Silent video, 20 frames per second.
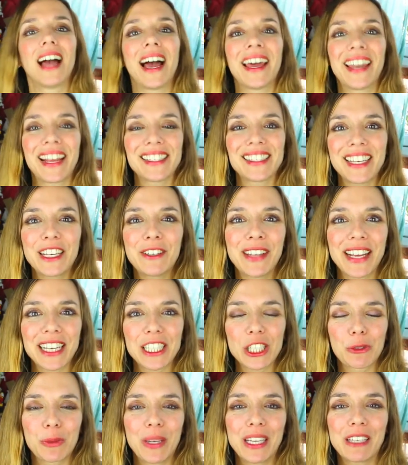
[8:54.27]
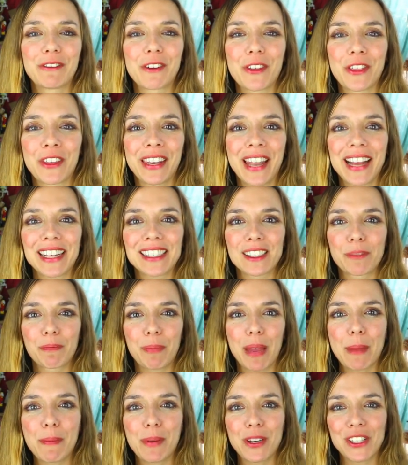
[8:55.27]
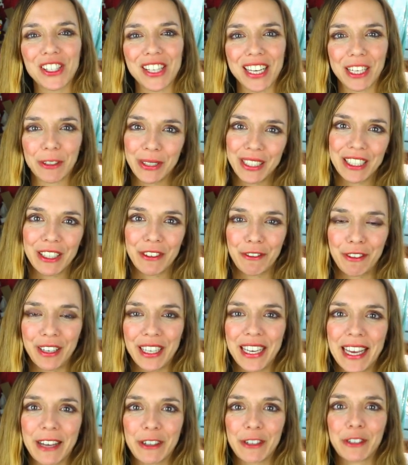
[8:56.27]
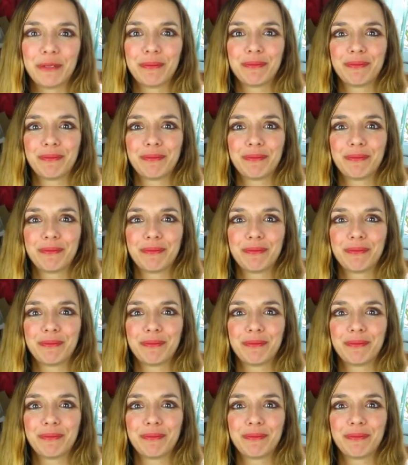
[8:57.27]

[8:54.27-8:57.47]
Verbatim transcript: And I see you next week for the next Paper Secret video.